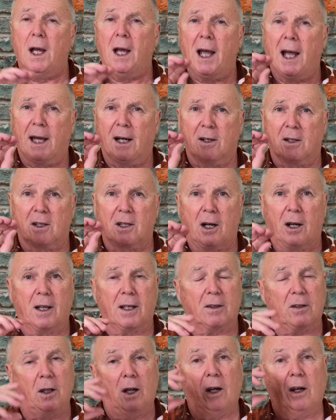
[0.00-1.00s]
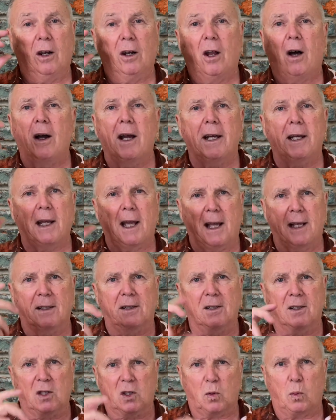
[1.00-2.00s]
and it's like the light
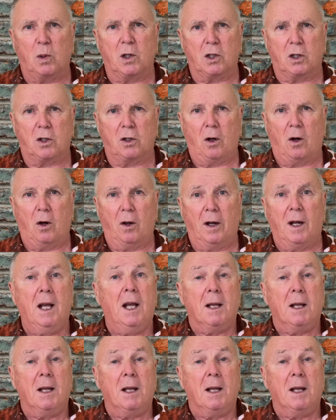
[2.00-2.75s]
hasn't switched on?